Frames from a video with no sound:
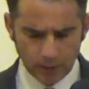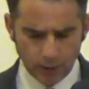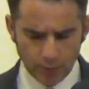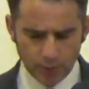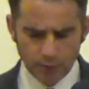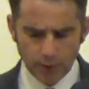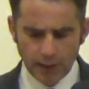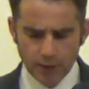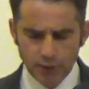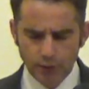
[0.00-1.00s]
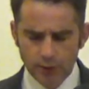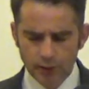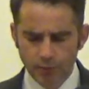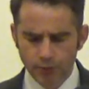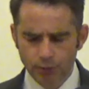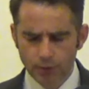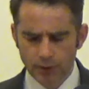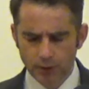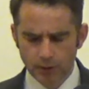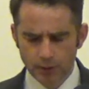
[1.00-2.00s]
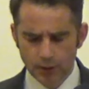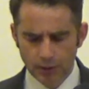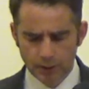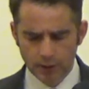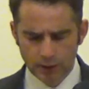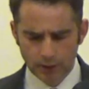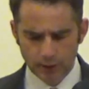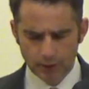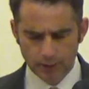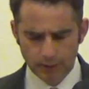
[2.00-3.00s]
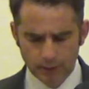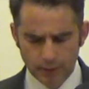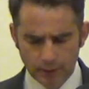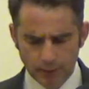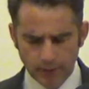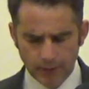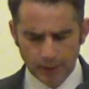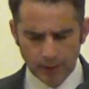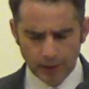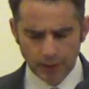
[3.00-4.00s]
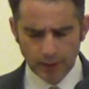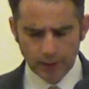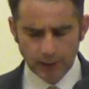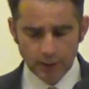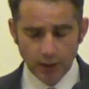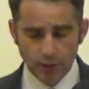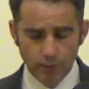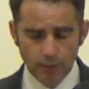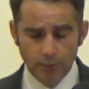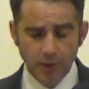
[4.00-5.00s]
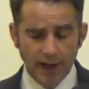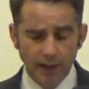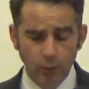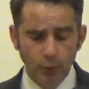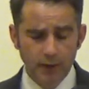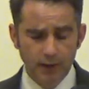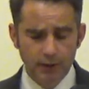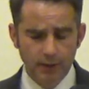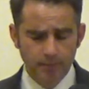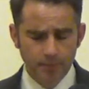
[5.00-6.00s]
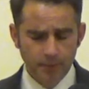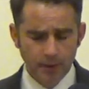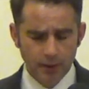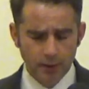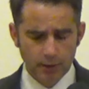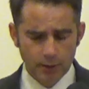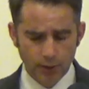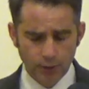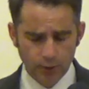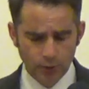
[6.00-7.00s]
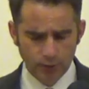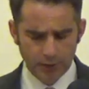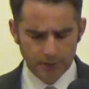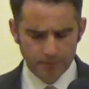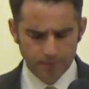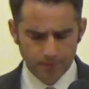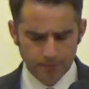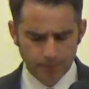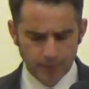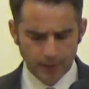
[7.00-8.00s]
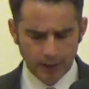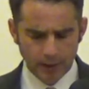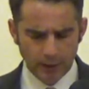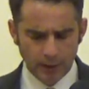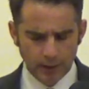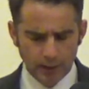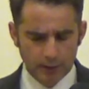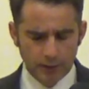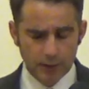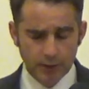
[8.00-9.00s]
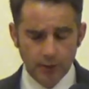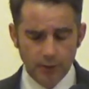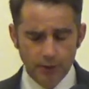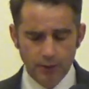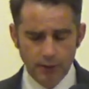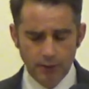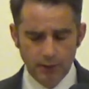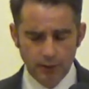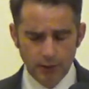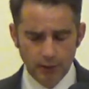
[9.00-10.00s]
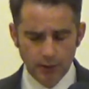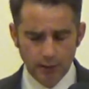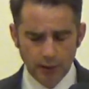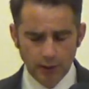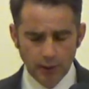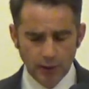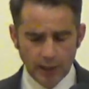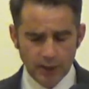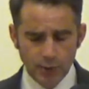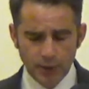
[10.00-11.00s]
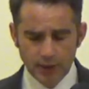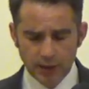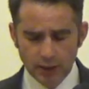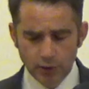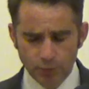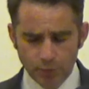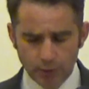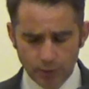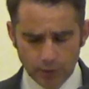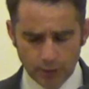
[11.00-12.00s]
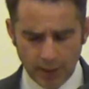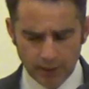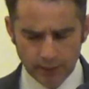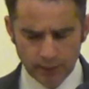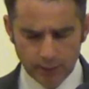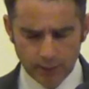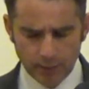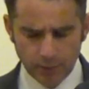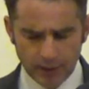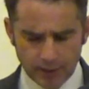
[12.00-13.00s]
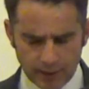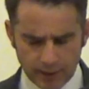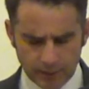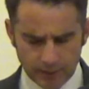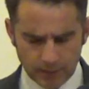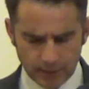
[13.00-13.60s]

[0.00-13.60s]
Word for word: How we realize how deep-rooted sin is, and how the battle with it is ongoing, that it is constant as we seek to put it to death day by day,